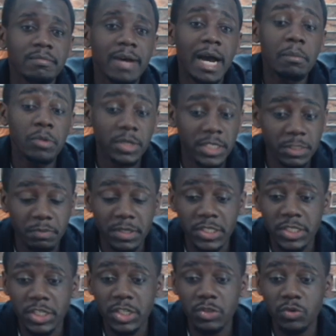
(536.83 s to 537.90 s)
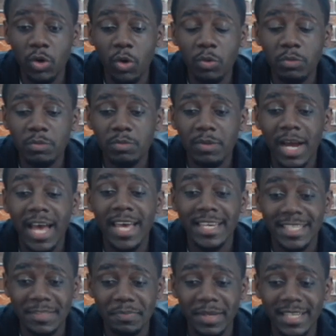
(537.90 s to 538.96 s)
I'm not expecting a draw. I
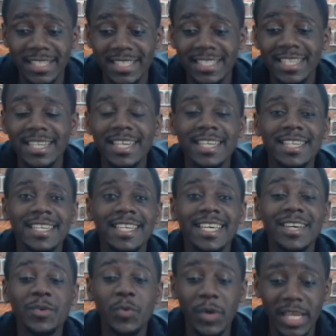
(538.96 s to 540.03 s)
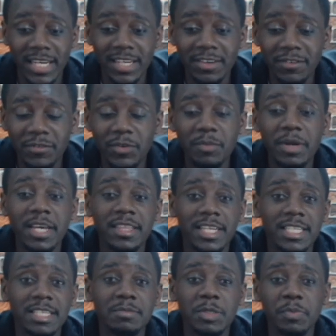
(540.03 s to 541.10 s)
expect a win from either
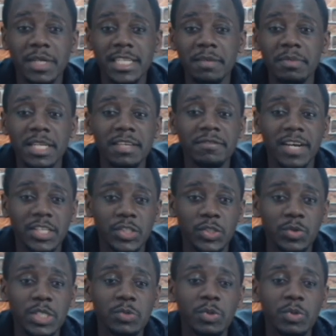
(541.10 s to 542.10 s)
teams. But I believe Arsenal is